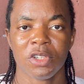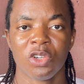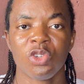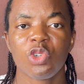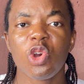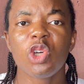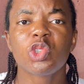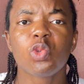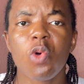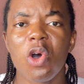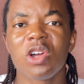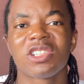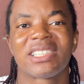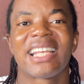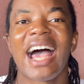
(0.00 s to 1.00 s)
Those
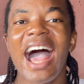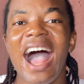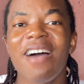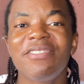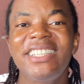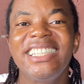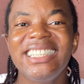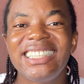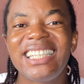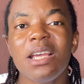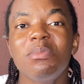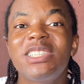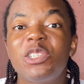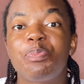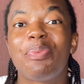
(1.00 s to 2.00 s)
words have the
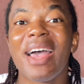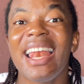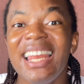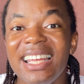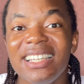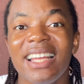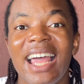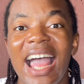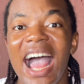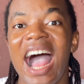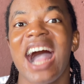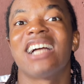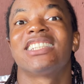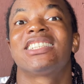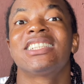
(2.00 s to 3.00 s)
same spelling
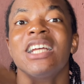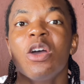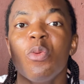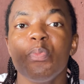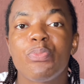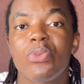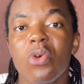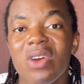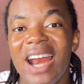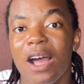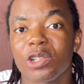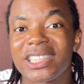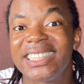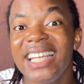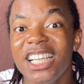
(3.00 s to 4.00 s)
and
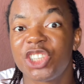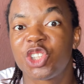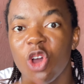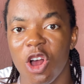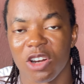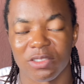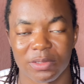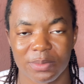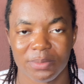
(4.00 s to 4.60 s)
pronunciation,